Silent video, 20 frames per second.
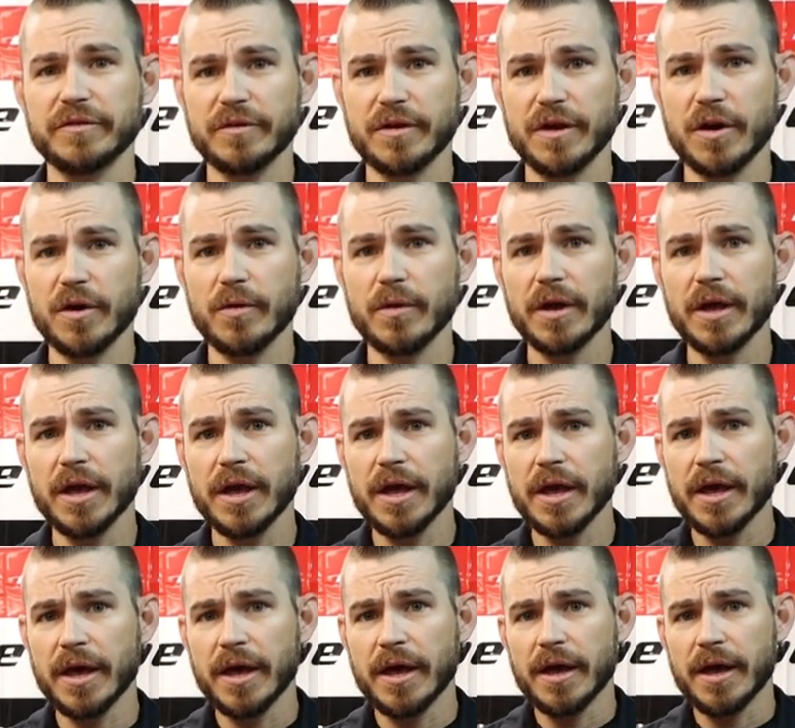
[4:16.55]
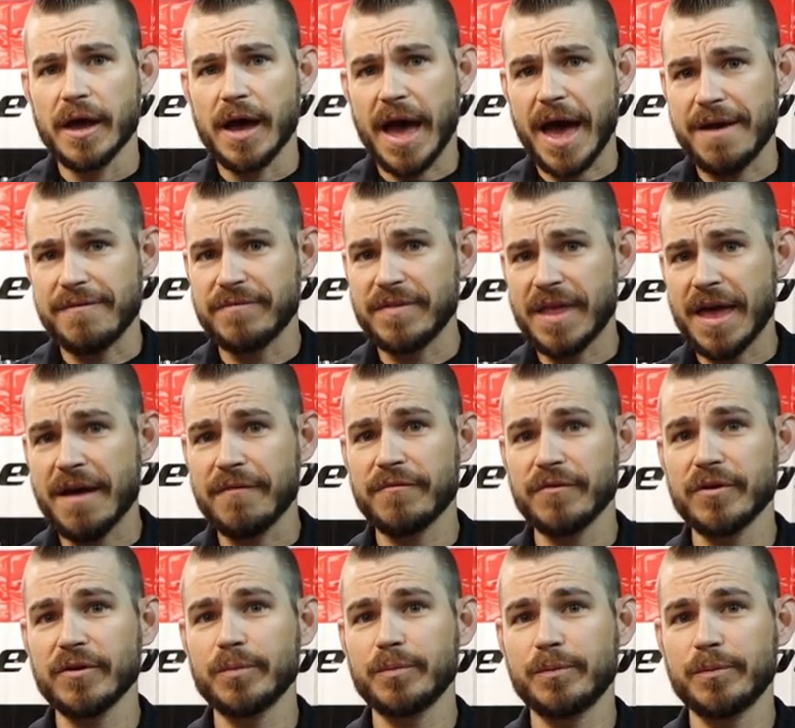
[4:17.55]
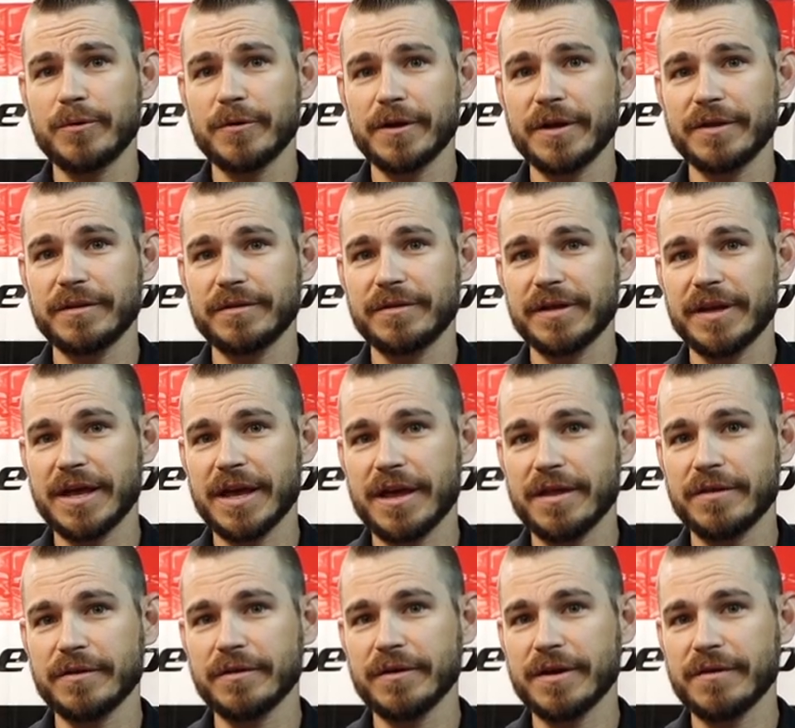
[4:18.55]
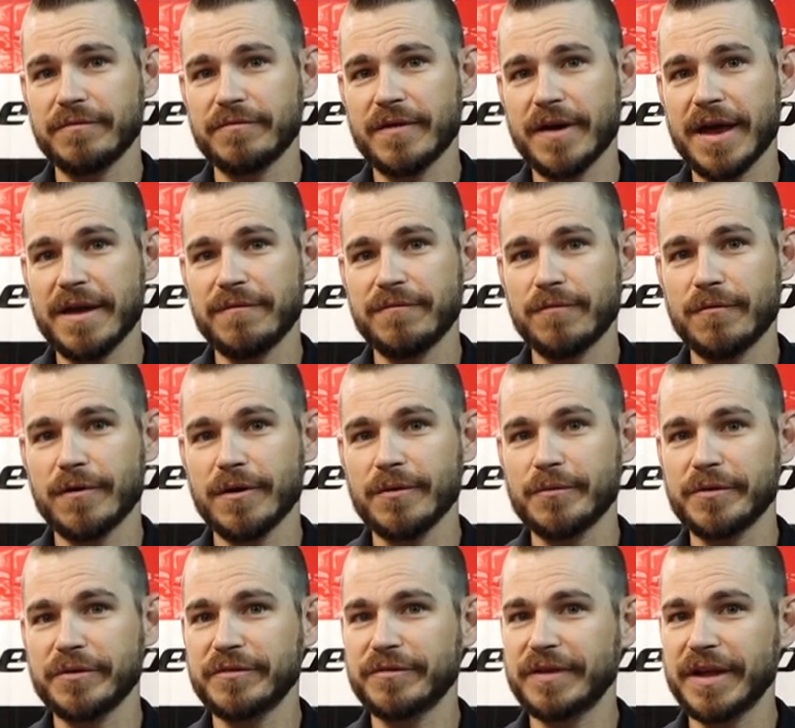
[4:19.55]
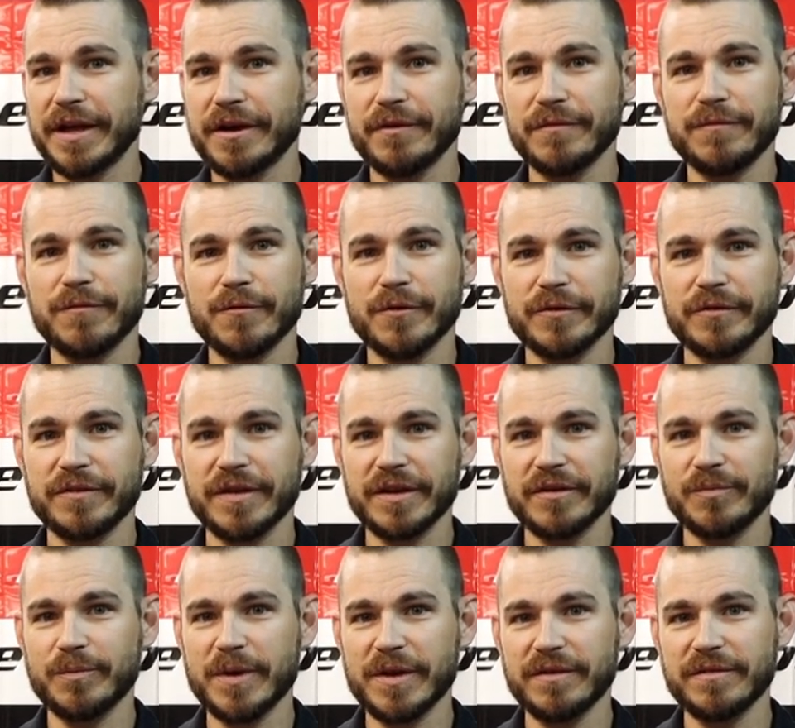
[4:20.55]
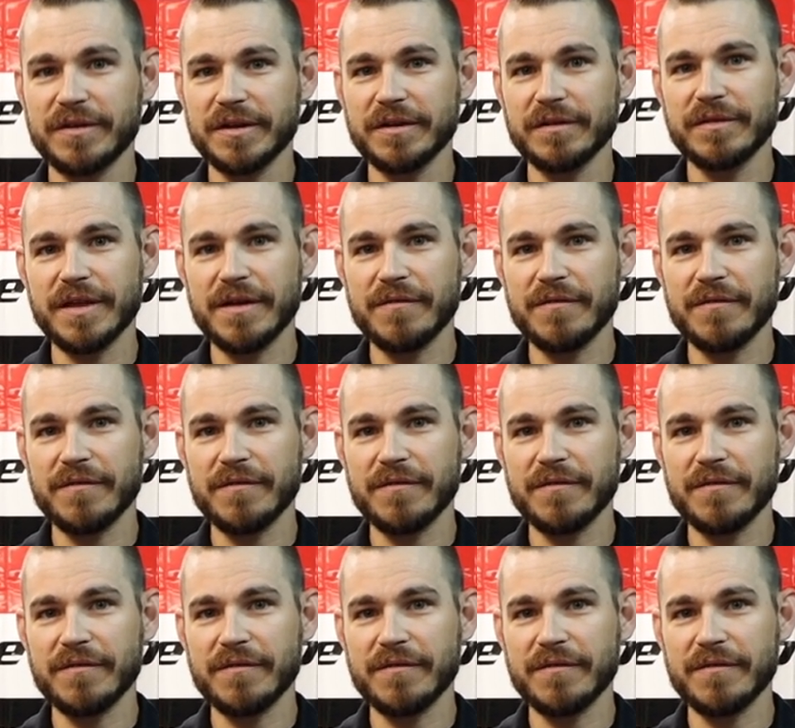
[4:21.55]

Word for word: So I've never put together a 5.4 with standard 4.6 pistons.